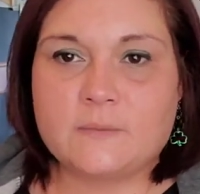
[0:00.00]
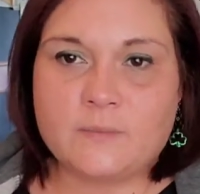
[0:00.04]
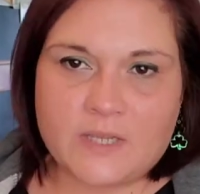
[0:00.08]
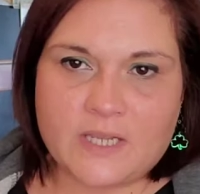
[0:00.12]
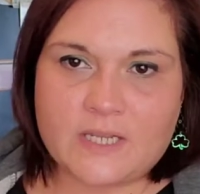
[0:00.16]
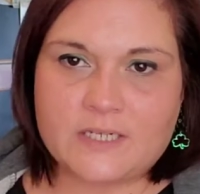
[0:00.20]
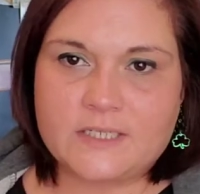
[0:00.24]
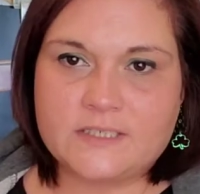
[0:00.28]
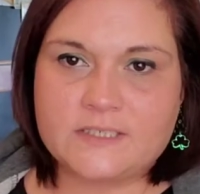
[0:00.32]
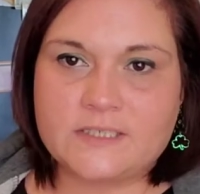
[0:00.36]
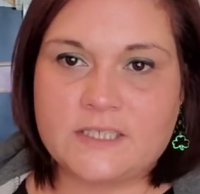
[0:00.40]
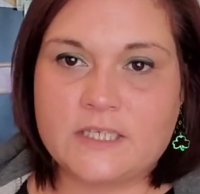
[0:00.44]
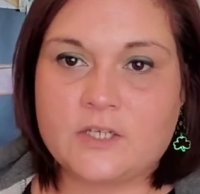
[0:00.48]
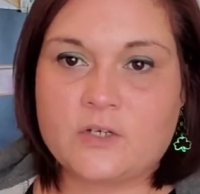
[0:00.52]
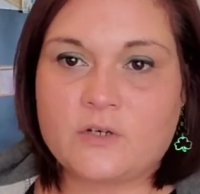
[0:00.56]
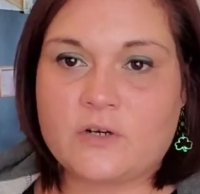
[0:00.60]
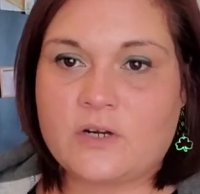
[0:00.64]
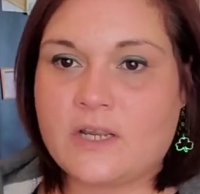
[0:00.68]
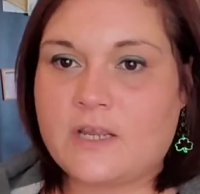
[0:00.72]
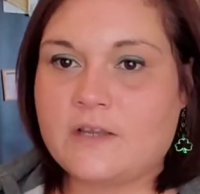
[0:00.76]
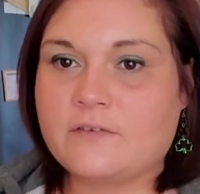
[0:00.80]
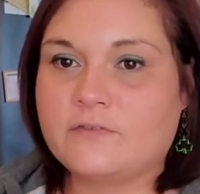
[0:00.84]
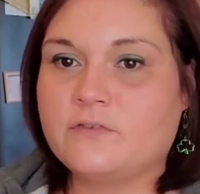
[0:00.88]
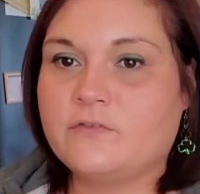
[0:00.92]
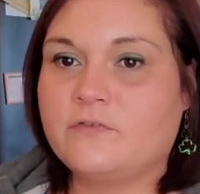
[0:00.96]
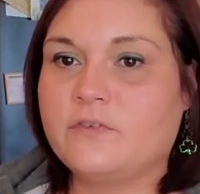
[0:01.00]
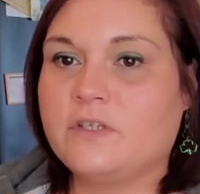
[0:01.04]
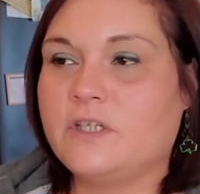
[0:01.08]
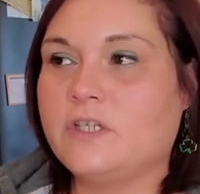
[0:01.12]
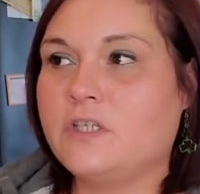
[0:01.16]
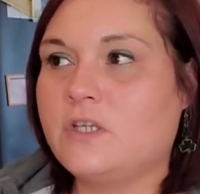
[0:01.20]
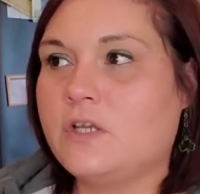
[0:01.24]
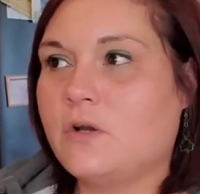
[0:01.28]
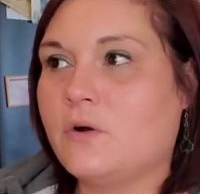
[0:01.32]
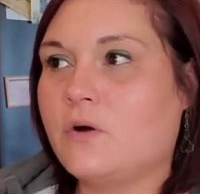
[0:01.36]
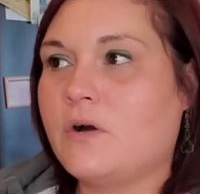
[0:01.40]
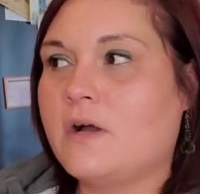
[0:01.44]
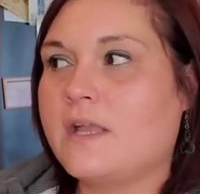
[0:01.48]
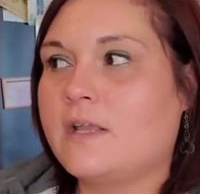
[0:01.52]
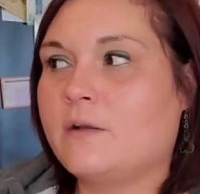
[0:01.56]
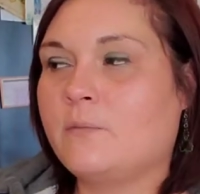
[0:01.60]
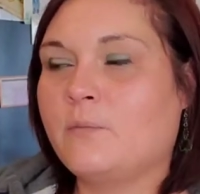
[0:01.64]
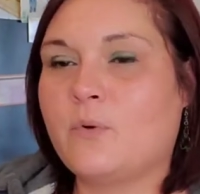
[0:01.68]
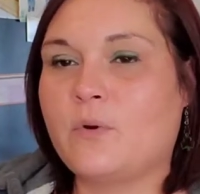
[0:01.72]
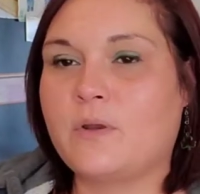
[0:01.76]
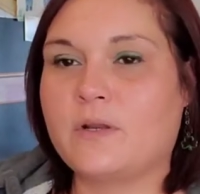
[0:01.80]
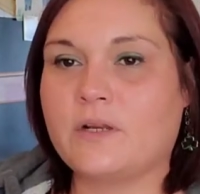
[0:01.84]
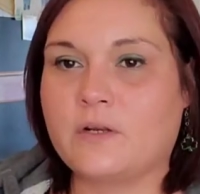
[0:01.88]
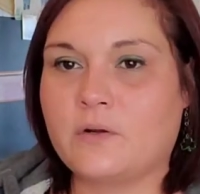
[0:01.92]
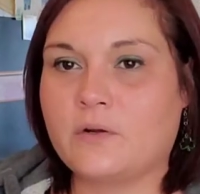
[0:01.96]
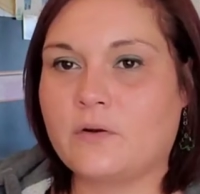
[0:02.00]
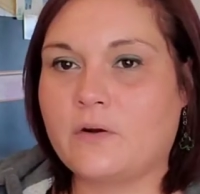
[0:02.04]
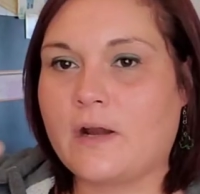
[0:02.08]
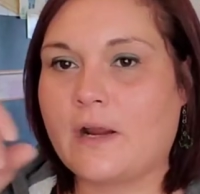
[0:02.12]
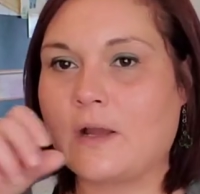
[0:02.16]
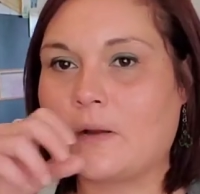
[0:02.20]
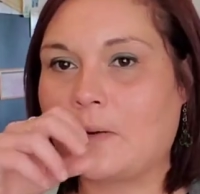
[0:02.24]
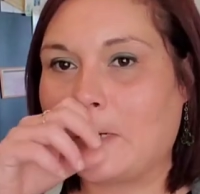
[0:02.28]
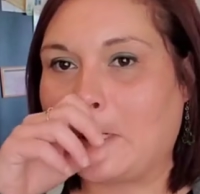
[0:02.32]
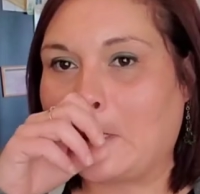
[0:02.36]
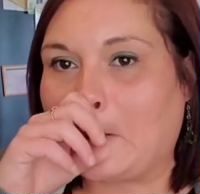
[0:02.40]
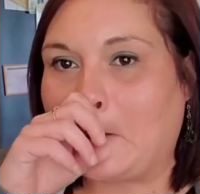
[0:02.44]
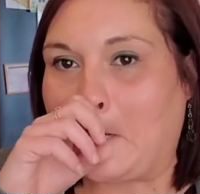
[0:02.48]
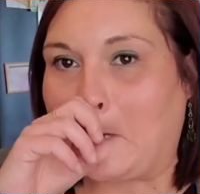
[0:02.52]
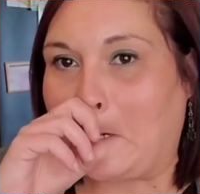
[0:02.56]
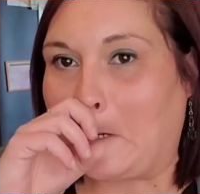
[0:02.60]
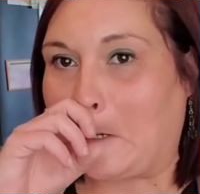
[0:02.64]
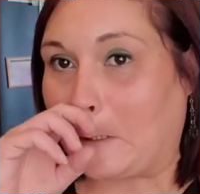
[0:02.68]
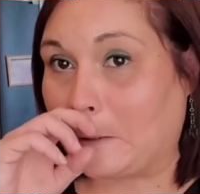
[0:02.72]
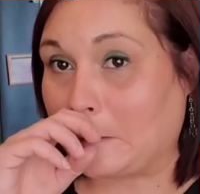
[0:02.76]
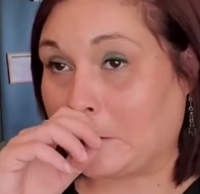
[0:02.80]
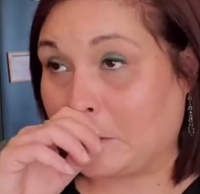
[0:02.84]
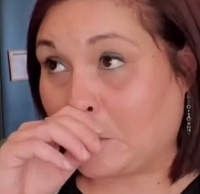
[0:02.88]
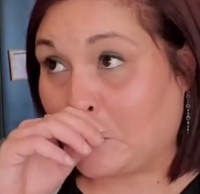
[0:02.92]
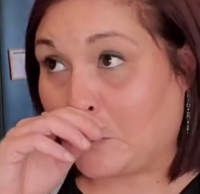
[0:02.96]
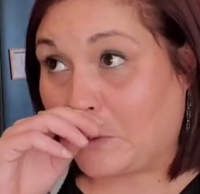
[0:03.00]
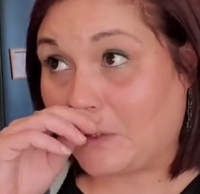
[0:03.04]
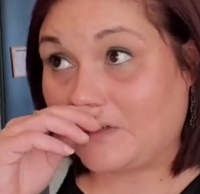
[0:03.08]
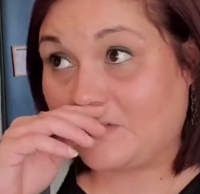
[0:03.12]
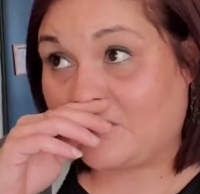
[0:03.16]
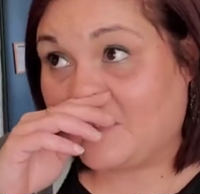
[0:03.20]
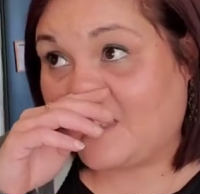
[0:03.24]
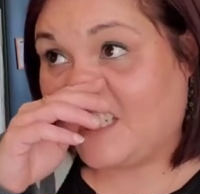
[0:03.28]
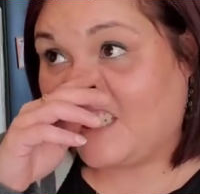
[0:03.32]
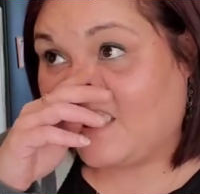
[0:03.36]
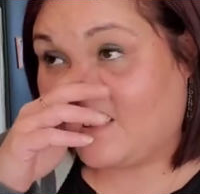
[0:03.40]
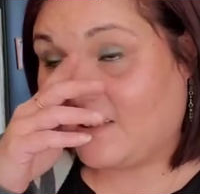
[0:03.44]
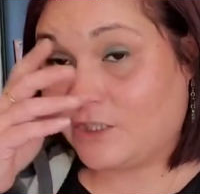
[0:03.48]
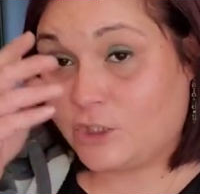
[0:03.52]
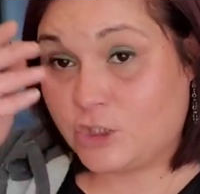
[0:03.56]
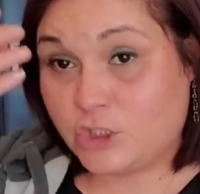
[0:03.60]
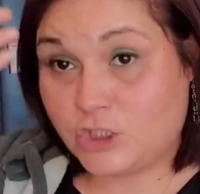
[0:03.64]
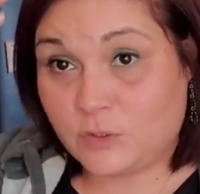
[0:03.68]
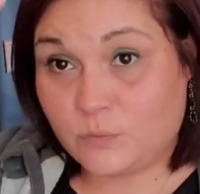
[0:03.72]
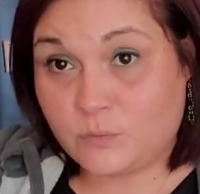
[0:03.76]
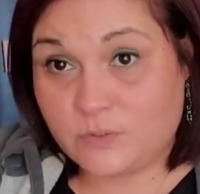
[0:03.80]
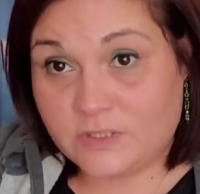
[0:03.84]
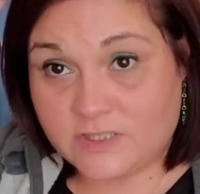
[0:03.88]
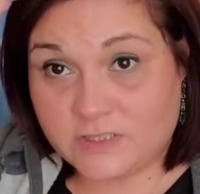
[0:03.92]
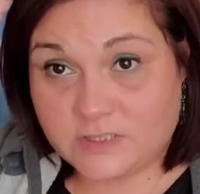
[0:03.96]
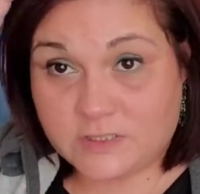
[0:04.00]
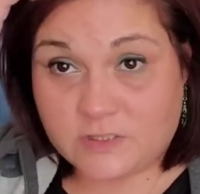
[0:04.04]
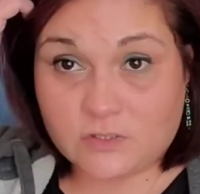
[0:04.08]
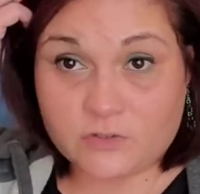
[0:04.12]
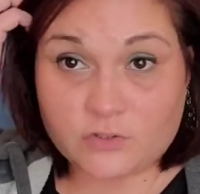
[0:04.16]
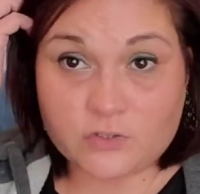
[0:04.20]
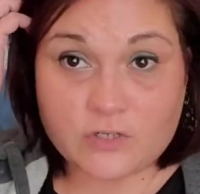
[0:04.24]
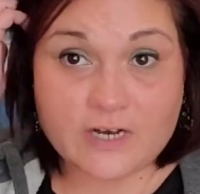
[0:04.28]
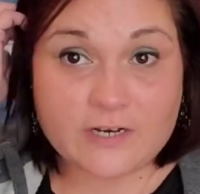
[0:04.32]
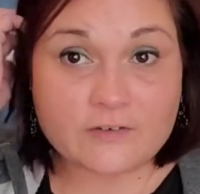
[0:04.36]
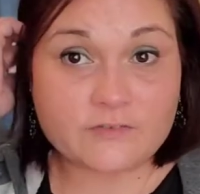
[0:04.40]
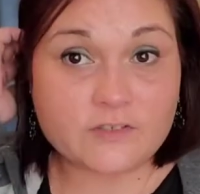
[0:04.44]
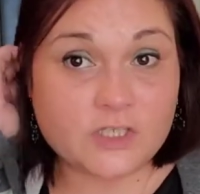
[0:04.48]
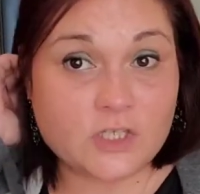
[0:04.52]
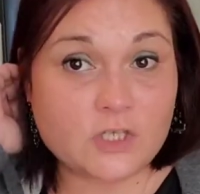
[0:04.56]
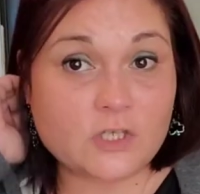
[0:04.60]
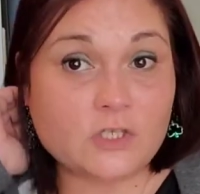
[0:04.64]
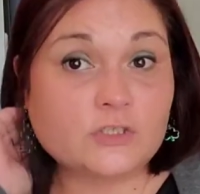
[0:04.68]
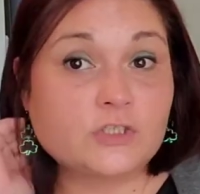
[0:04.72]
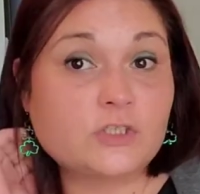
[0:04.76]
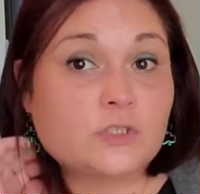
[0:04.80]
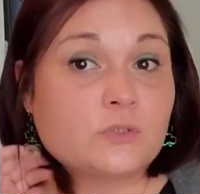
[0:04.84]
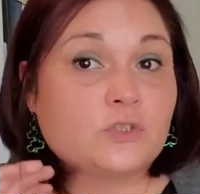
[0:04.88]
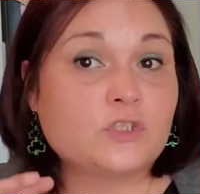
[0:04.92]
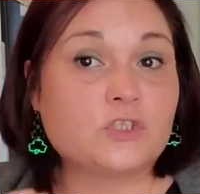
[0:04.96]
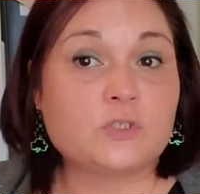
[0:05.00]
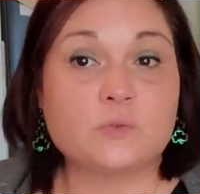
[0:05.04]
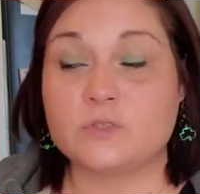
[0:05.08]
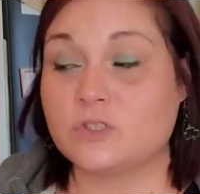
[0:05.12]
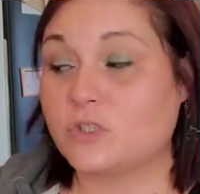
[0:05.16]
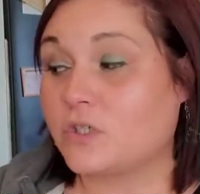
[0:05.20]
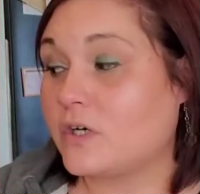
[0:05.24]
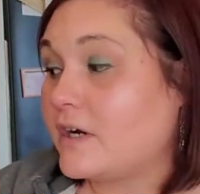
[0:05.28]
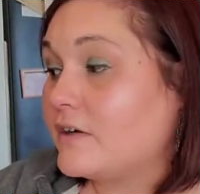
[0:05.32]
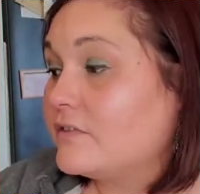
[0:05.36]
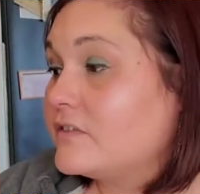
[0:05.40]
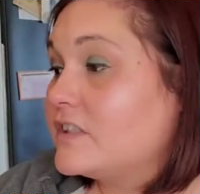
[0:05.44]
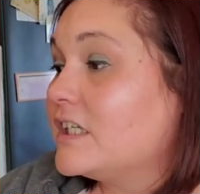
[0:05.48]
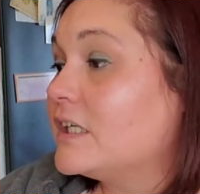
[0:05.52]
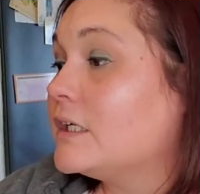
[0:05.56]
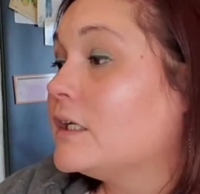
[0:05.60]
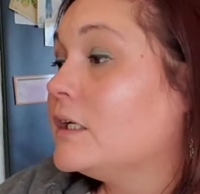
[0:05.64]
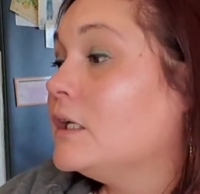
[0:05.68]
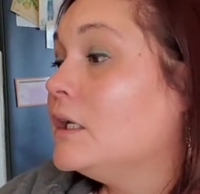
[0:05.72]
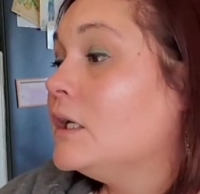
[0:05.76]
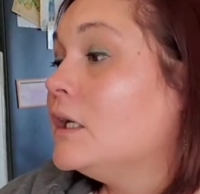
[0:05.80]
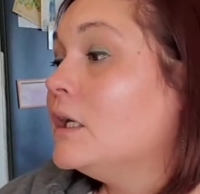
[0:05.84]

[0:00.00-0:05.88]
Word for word: Patty's Day craft video, I had pointed her out in the one video that she was crafting also, and she was crafting